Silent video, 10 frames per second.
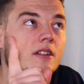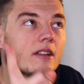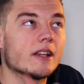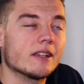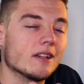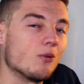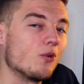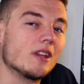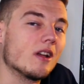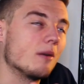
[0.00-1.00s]
like
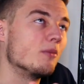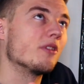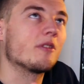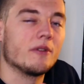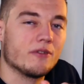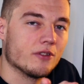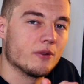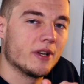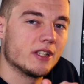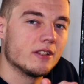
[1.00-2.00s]
a month before the
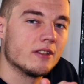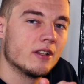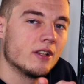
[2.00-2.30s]
wedding,